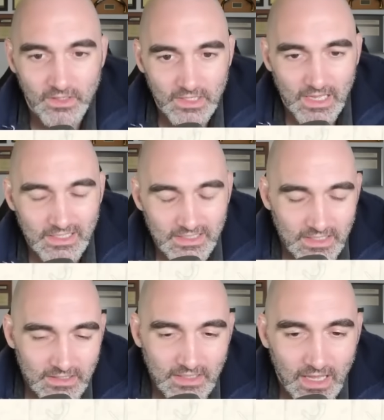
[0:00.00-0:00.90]

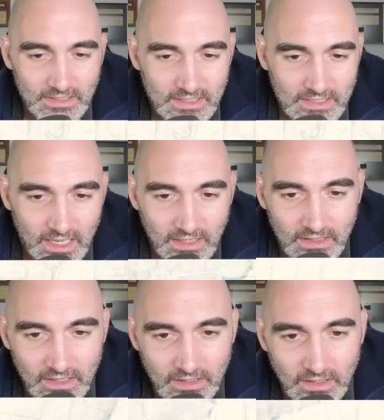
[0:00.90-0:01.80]
Again, not to say
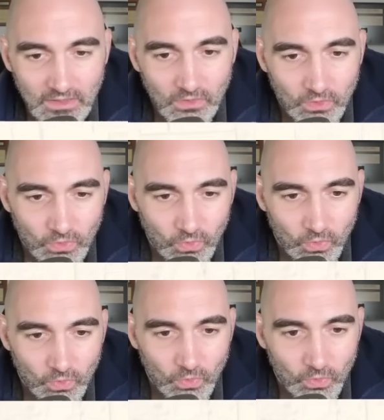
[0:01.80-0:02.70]
that
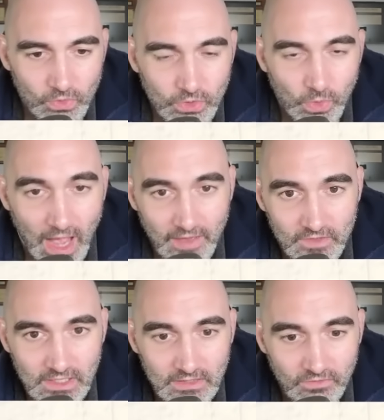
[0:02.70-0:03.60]
you have
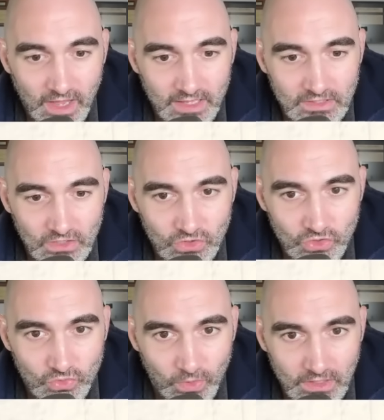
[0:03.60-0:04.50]
to advance
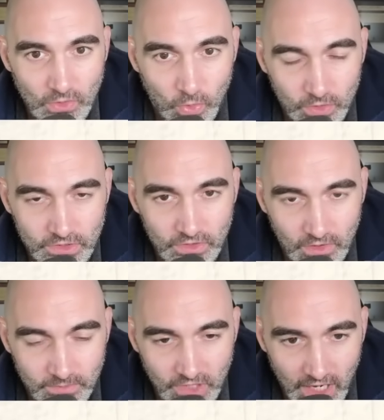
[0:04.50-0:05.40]
straight towards
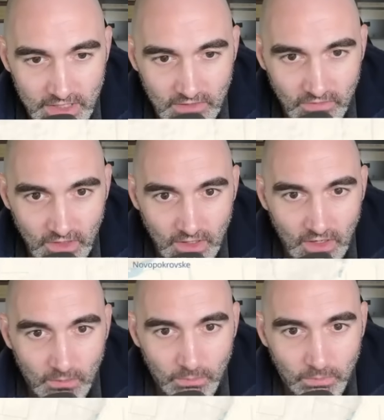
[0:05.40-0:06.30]
your objective,
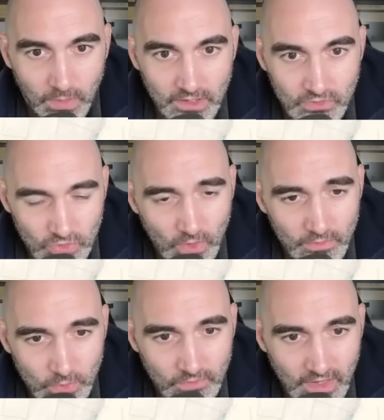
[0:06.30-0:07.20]
but you do
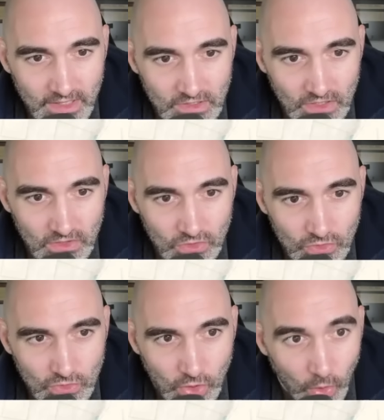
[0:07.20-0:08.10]
have to advance
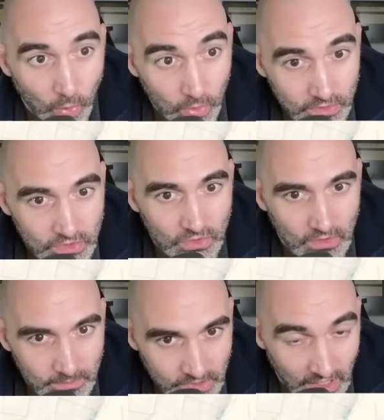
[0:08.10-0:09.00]
towards
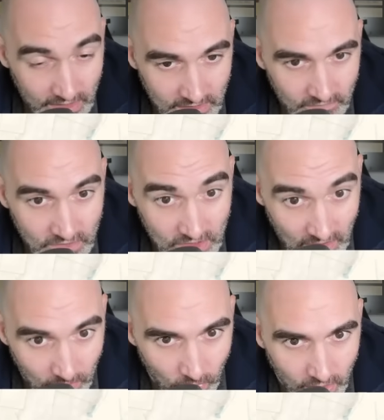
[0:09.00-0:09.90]
your objective
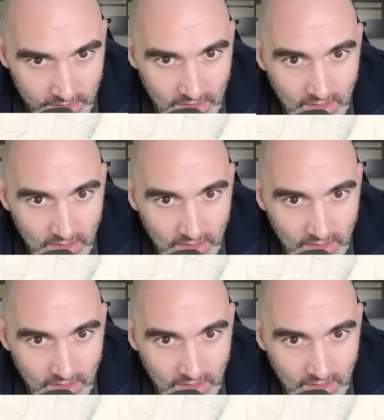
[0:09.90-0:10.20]
somewhat.